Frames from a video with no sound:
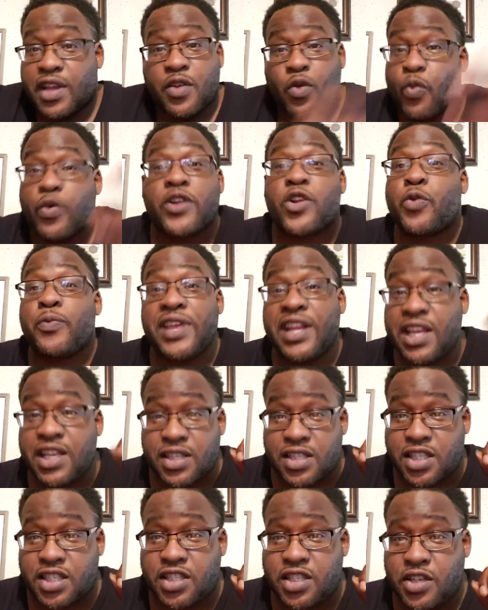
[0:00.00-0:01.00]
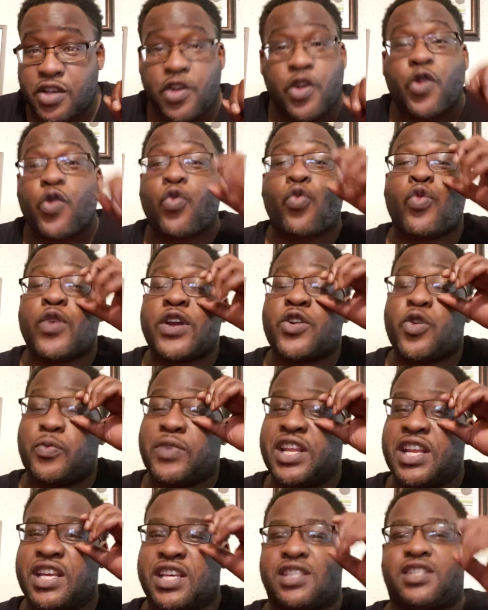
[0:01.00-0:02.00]
Riddle me this. Riddle
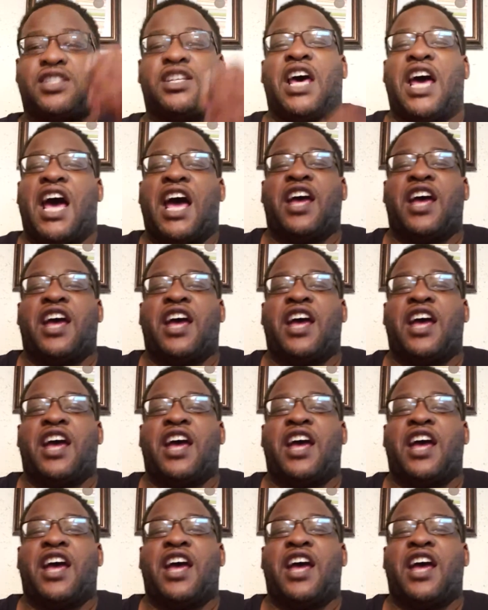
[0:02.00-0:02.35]
me this.